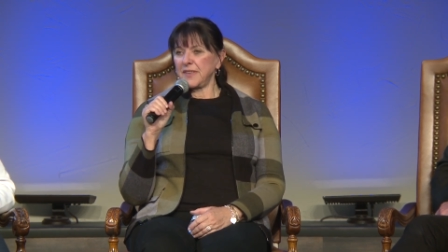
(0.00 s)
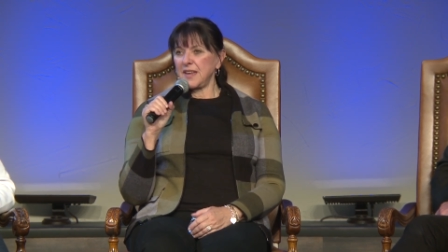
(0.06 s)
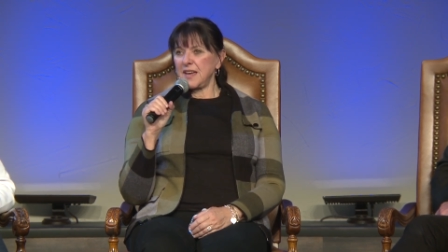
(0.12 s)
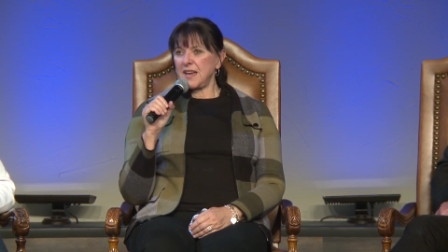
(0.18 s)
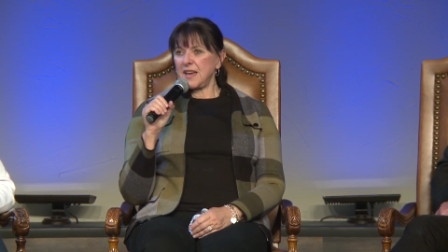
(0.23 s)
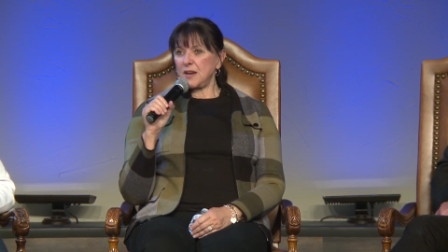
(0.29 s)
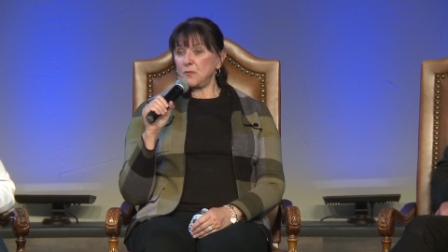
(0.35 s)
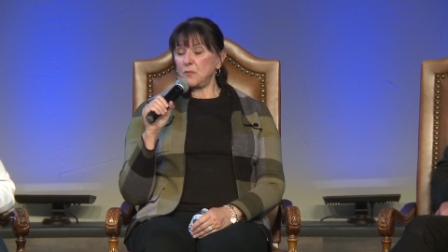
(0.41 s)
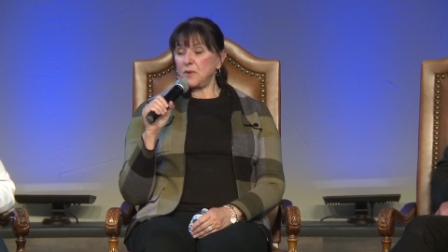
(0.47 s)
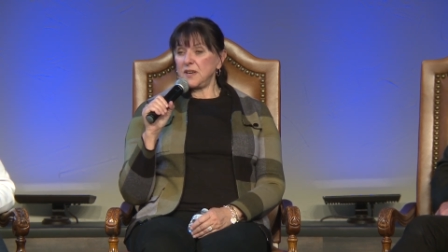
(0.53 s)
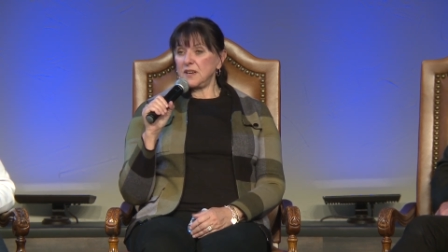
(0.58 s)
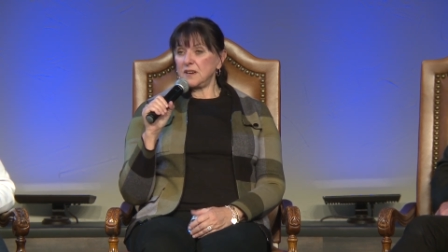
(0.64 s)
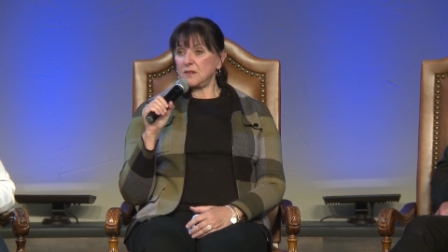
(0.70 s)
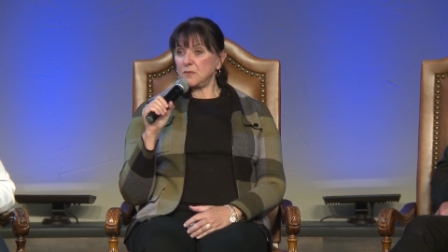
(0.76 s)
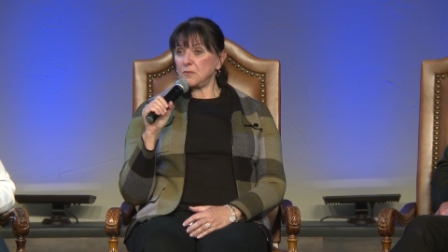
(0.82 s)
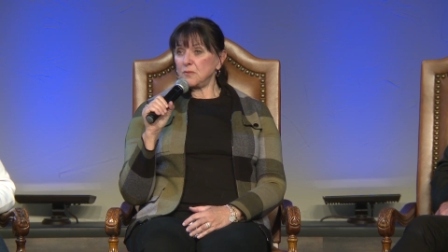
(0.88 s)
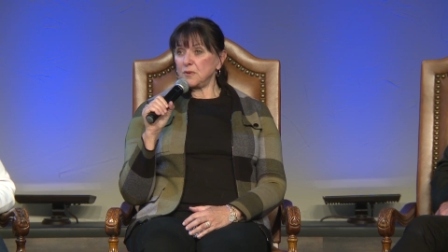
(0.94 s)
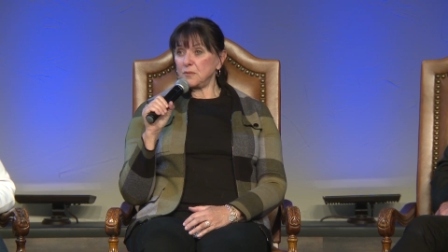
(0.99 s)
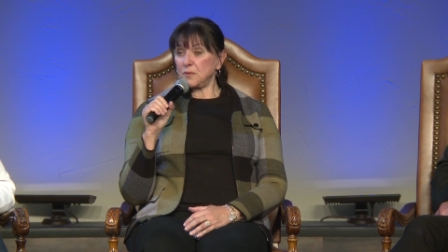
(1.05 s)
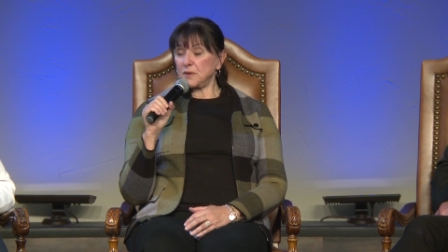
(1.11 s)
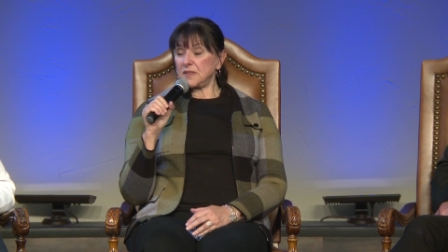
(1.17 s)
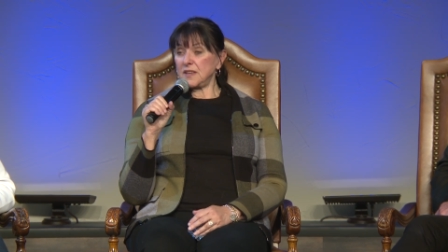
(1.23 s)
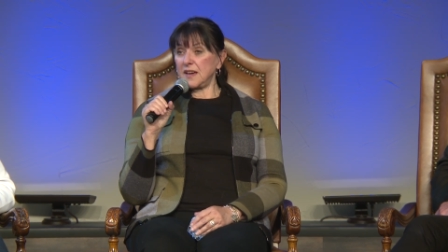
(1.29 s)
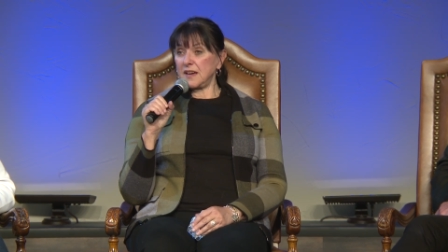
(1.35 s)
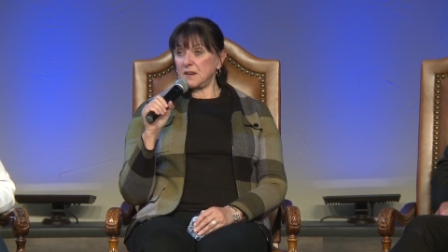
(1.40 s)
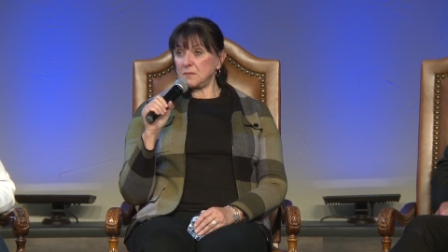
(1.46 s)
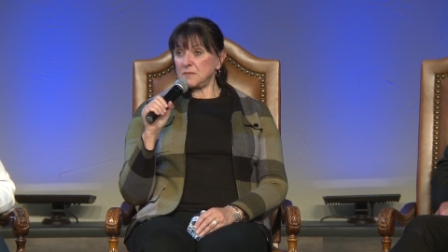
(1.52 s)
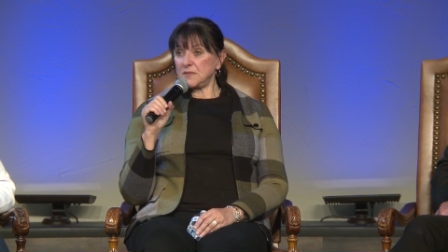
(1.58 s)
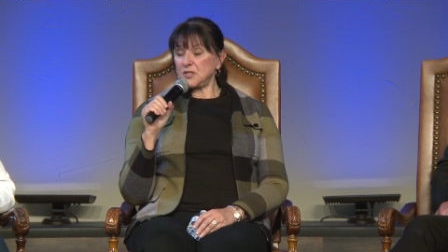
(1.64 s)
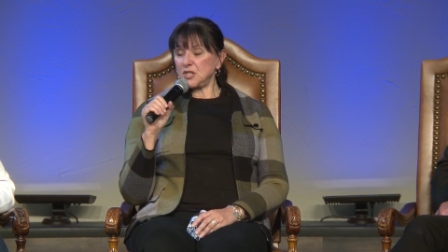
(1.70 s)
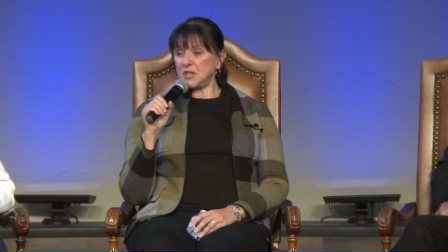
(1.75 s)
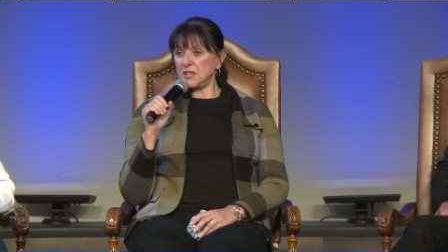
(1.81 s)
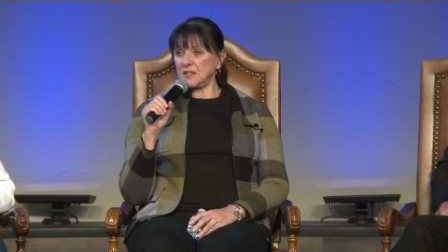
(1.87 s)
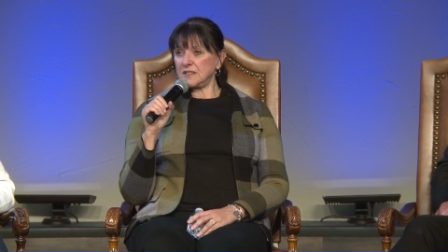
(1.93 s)
And we were with Adam and
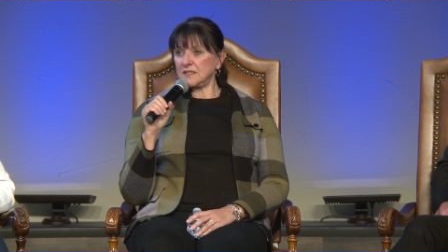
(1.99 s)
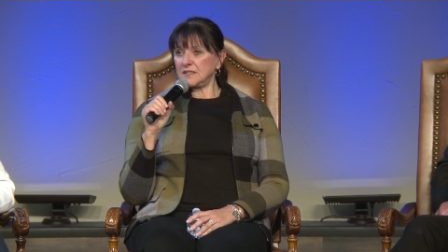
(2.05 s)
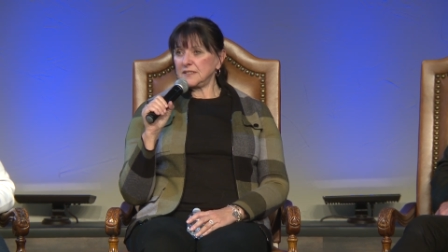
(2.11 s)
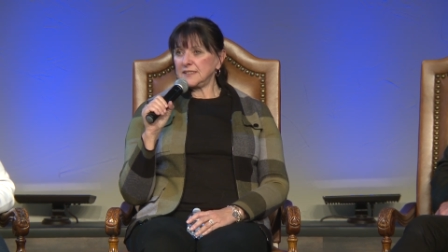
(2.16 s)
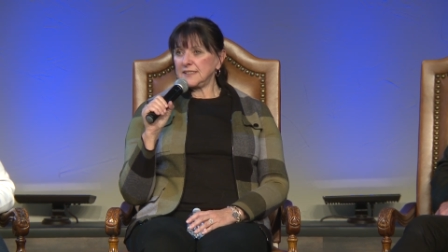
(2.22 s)
Gina,